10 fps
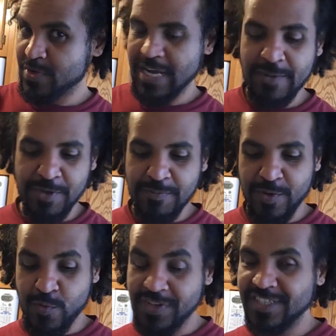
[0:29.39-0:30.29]
I'm going to
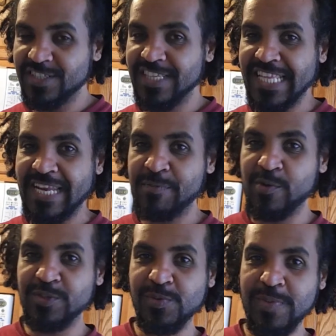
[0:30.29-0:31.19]
make one dish and then I'm
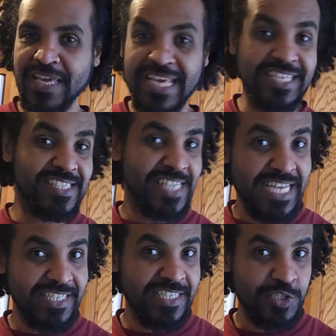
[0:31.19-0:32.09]
going to make a
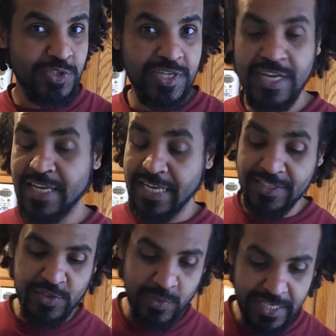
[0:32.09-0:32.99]
side dish
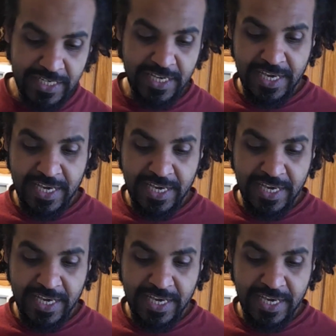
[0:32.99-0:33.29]
next to it.